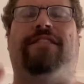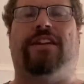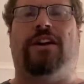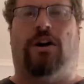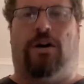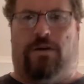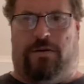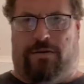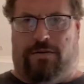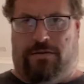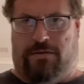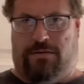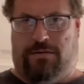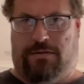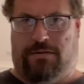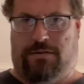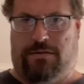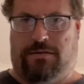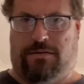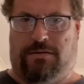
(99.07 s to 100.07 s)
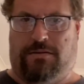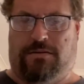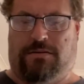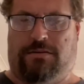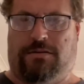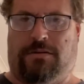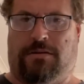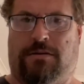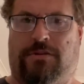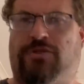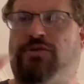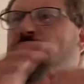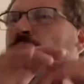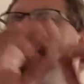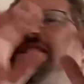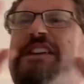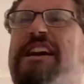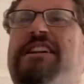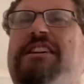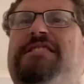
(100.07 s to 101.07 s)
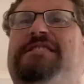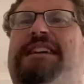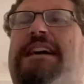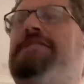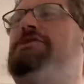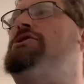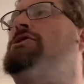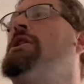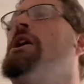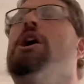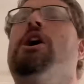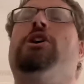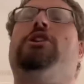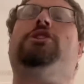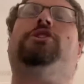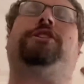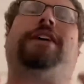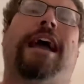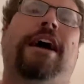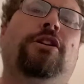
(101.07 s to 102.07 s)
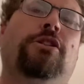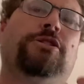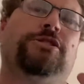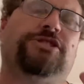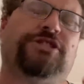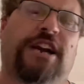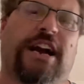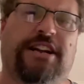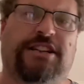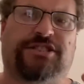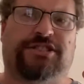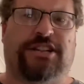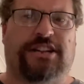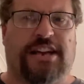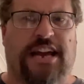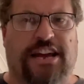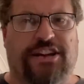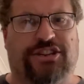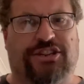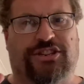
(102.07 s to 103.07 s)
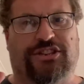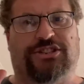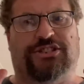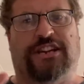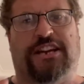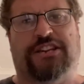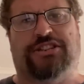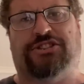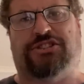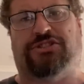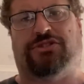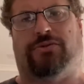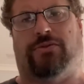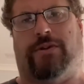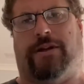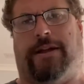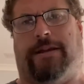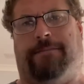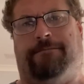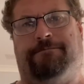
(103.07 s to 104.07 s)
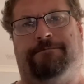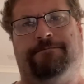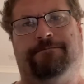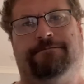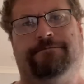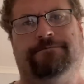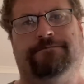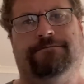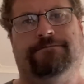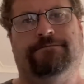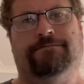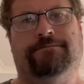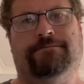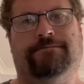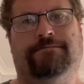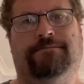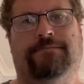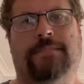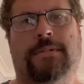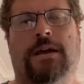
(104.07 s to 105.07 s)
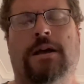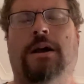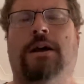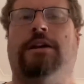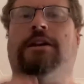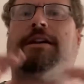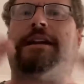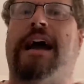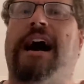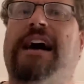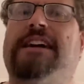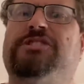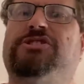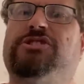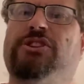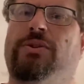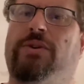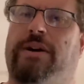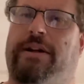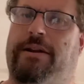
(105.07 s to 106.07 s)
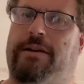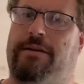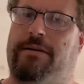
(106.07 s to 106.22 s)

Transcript: on, which date you change, you cannot change the nation's history. You can't do it.